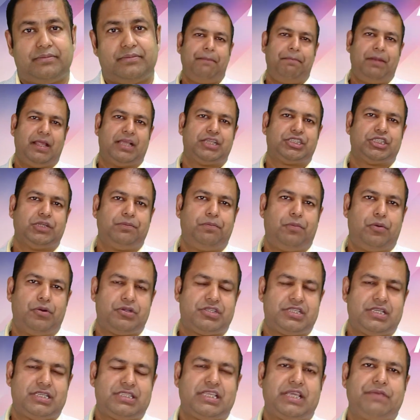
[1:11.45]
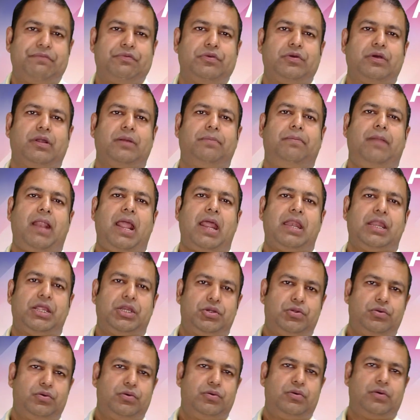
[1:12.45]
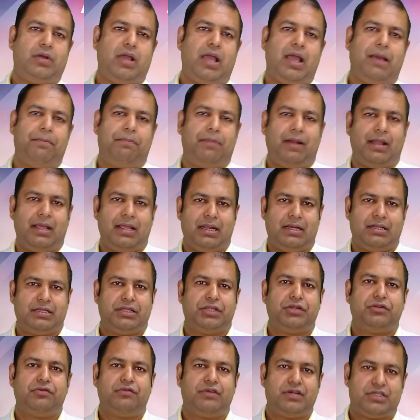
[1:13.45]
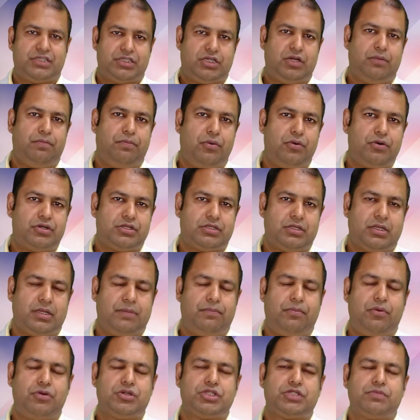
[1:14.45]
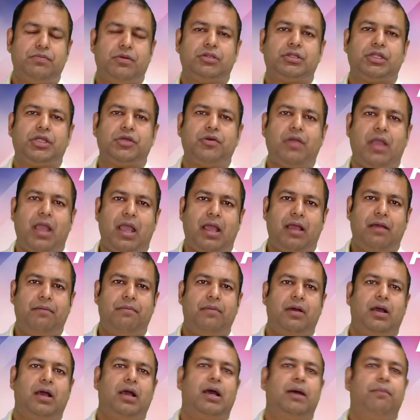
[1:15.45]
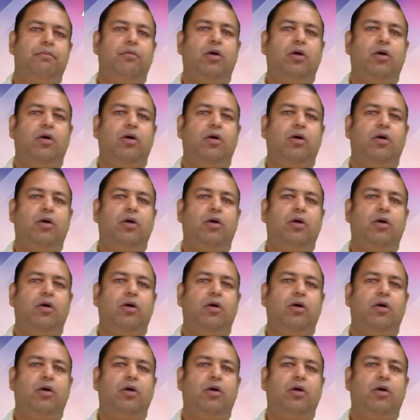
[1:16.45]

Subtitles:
Application process, if you are planning to apply at the University of Portsmouth, you have